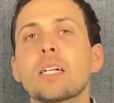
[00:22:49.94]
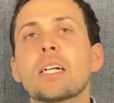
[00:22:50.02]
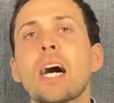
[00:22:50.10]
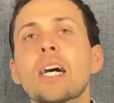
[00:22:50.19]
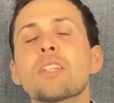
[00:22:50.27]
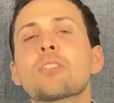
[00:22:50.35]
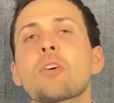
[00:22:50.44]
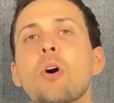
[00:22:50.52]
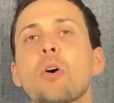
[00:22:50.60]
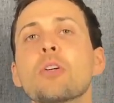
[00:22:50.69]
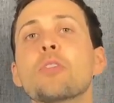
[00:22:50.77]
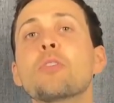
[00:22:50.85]
God's
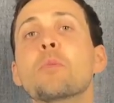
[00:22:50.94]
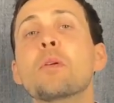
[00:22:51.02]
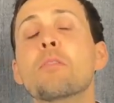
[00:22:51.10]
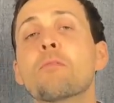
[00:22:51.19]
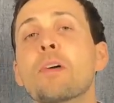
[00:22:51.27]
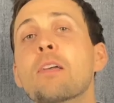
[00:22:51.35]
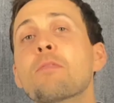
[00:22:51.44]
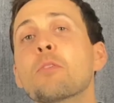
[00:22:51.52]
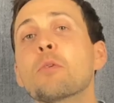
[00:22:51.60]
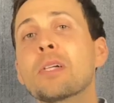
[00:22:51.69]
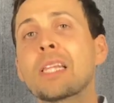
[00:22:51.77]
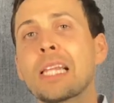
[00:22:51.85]
calling you to be
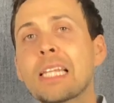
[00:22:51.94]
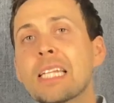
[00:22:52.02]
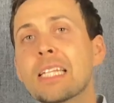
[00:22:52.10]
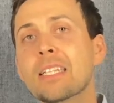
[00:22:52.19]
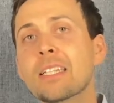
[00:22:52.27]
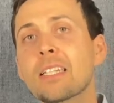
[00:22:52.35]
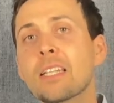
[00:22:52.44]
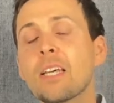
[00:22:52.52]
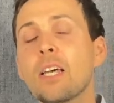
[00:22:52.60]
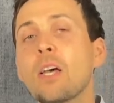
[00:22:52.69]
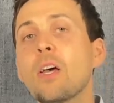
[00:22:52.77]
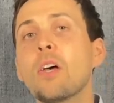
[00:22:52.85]
faithful in the least.
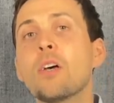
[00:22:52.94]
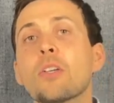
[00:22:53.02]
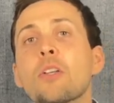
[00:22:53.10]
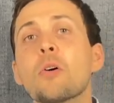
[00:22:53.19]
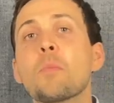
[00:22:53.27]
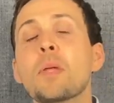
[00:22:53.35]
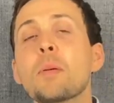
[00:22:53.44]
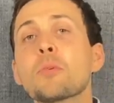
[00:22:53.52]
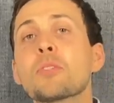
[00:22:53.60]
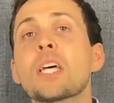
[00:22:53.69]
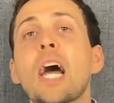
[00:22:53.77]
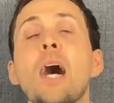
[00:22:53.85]
You know,
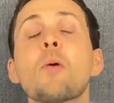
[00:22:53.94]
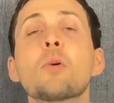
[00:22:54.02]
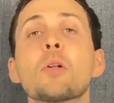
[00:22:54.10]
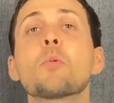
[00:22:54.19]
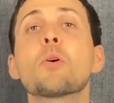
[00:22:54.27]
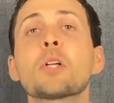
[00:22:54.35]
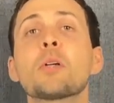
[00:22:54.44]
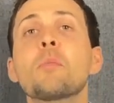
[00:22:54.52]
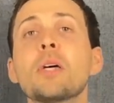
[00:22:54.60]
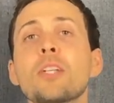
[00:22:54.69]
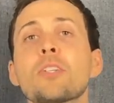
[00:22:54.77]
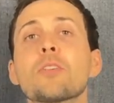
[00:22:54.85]
people say, I want to work in
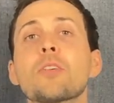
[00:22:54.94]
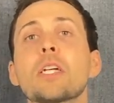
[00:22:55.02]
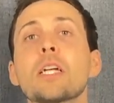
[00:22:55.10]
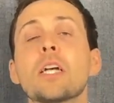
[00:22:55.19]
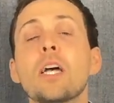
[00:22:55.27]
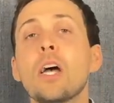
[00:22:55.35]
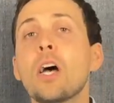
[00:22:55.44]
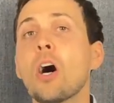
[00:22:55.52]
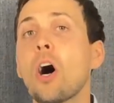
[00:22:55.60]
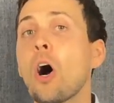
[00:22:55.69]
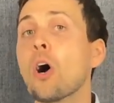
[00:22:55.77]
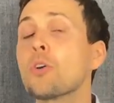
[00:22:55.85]
ministry.
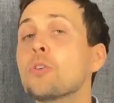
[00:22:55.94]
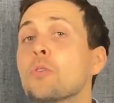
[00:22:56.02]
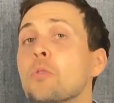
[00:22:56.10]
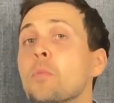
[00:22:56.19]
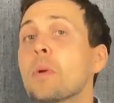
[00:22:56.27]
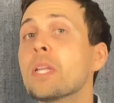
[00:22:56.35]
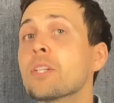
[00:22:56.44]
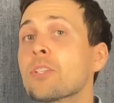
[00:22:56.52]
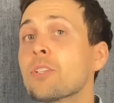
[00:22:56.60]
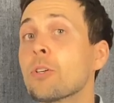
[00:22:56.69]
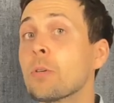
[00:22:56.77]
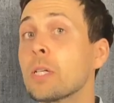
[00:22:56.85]
Are you
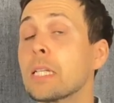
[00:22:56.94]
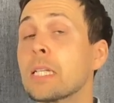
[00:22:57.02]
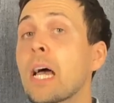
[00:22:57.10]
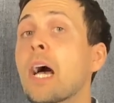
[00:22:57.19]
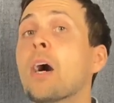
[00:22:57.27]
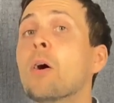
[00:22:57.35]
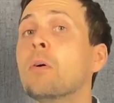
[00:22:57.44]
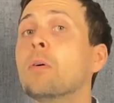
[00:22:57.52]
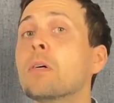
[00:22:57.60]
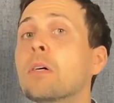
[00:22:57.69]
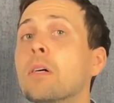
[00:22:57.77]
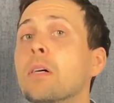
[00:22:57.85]
ministering now?
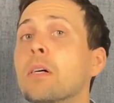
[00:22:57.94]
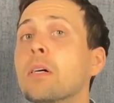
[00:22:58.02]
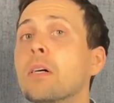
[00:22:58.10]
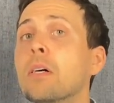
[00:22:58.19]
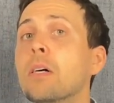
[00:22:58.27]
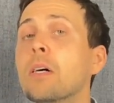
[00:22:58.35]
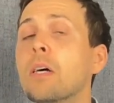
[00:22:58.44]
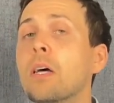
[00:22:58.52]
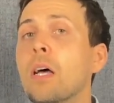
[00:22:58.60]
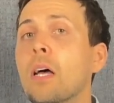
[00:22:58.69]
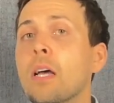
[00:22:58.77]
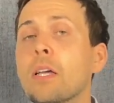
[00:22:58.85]

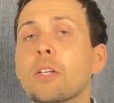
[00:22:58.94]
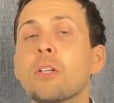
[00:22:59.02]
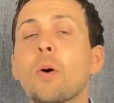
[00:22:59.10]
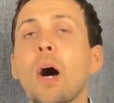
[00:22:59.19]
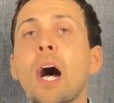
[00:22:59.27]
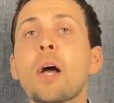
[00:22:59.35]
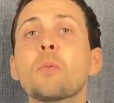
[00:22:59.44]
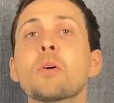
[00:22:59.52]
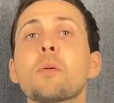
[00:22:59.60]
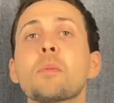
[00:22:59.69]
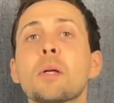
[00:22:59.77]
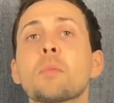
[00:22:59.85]
You know, I
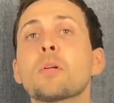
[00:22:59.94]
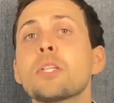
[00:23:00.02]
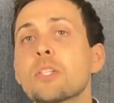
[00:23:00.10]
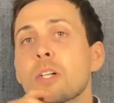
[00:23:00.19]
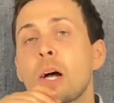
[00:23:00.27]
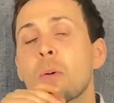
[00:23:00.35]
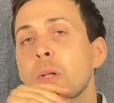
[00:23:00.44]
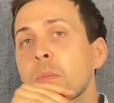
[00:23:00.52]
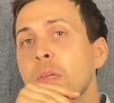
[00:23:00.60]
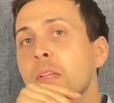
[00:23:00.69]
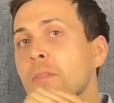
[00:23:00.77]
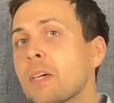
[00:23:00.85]
want to be a preacher. I want to be an